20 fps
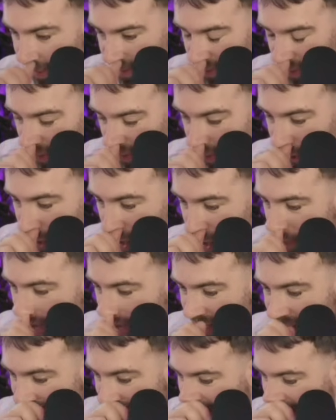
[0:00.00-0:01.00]
But we'll go back
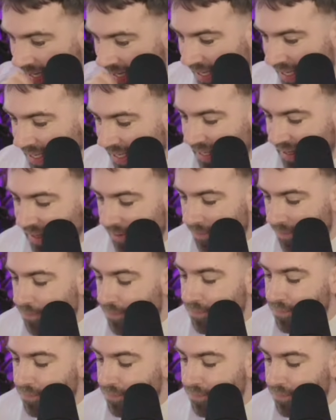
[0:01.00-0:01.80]
to La Liga then.